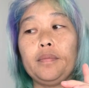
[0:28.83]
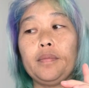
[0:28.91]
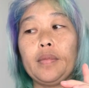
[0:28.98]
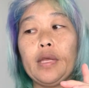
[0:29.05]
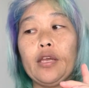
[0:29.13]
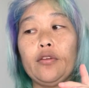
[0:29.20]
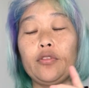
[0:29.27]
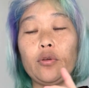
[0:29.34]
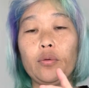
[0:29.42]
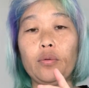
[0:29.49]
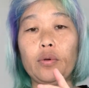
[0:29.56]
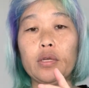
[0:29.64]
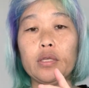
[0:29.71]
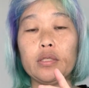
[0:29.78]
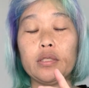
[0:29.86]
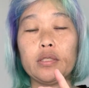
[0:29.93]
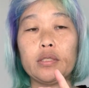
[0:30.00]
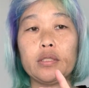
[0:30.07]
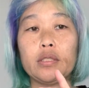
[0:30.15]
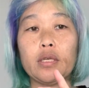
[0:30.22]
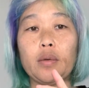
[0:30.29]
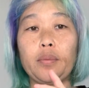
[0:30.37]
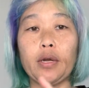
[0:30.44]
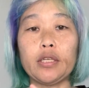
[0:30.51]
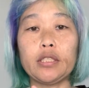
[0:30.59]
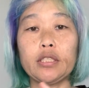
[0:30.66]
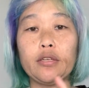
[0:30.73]
if there was a
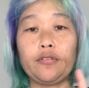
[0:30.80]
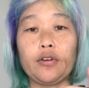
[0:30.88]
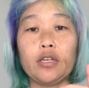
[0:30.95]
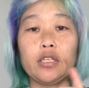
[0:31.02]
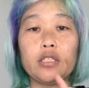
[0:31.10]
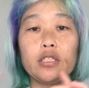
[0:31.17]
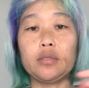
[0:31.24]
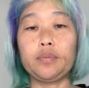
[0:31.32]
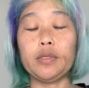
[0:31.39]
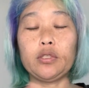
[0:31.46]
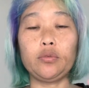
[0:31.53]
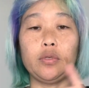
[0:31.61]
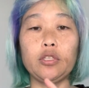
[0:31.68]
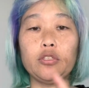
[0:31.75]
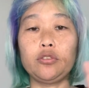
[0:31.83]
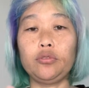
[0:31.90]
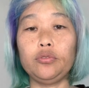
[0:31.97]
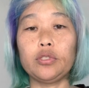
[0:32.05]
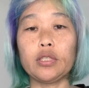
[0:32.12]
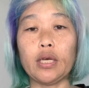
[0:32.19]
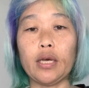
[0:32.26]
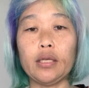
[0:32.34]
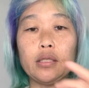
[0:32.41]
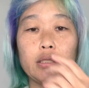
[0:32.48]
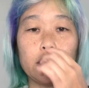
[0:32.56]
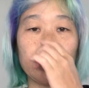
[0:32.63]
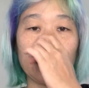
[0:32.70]
price difference between the two
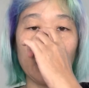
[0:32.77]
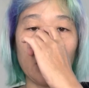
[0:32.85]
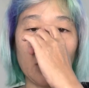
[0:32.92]
sites.